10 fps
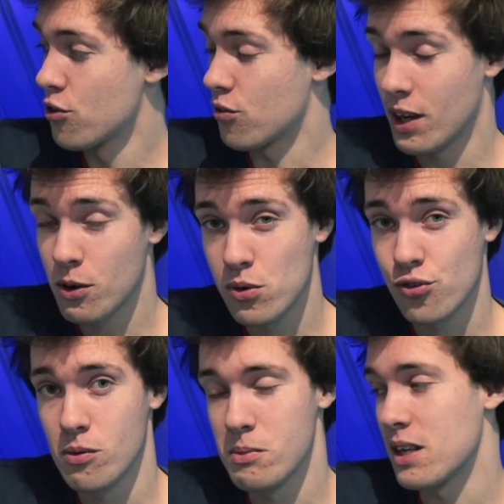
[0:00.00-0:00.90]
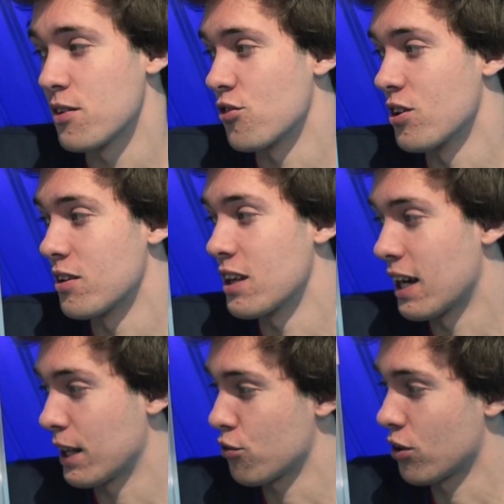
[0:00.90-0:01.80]
So that also means that the
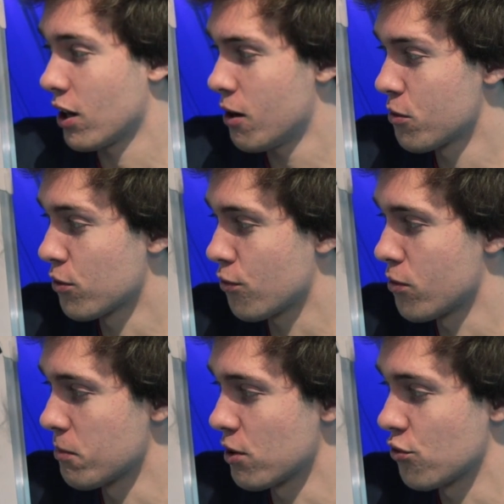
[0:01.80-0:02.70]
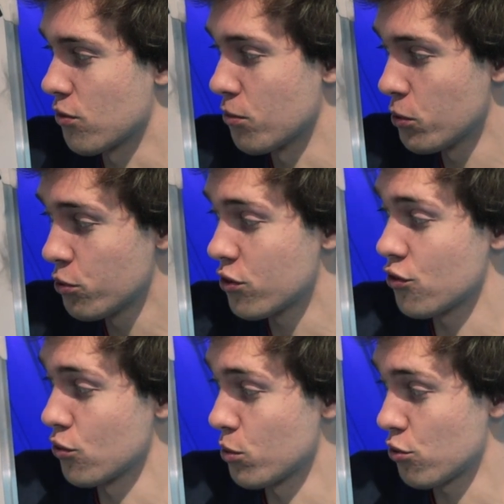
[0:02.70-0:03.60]
electric current from this
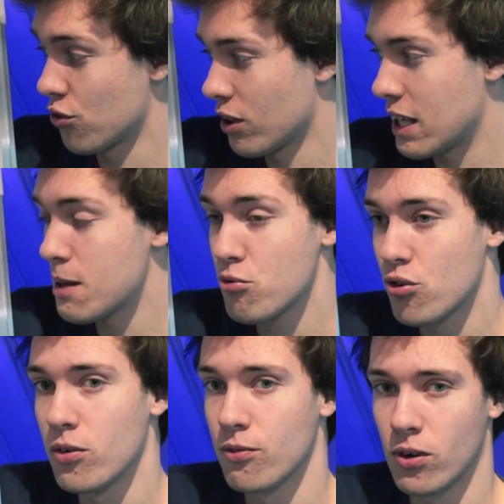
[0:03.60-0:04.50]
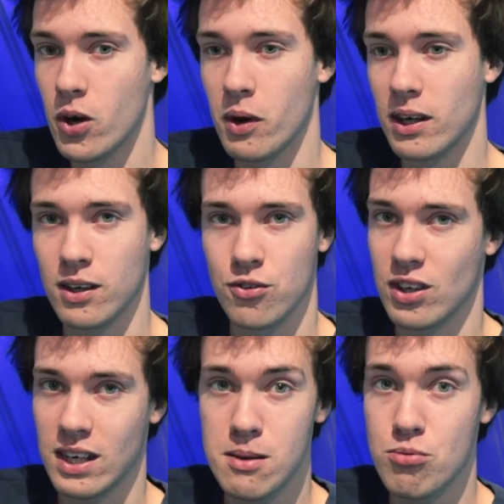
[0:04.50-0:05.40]
voltage source keeps on flowing, because
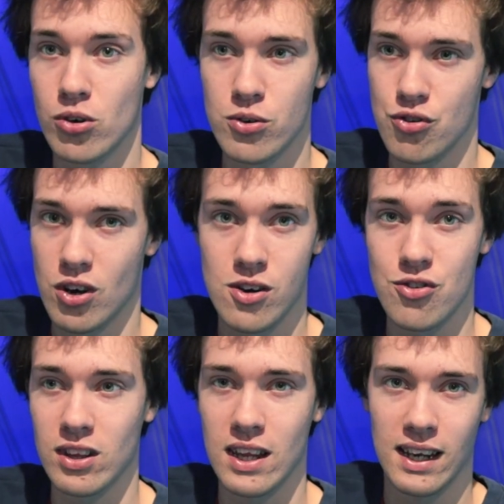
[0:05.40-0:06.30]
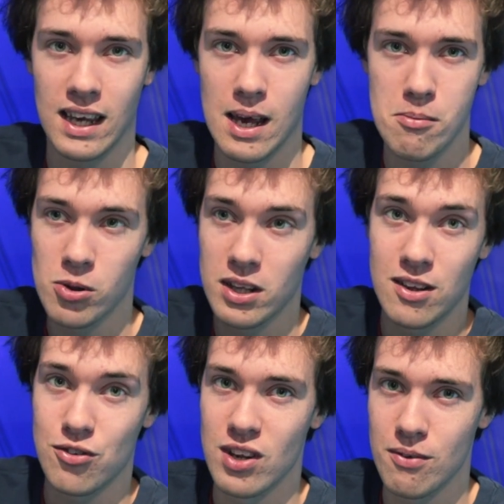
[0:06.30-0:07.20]
it keeps on charging that cable
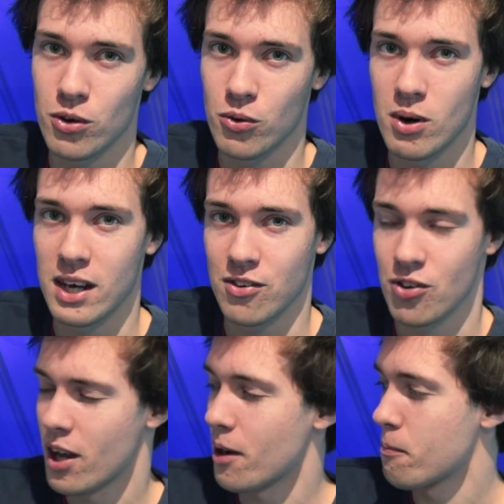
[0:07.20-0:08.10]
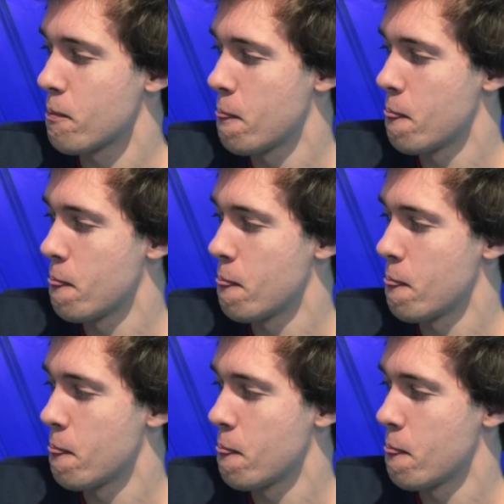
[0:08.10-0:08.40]
and it's never quite done.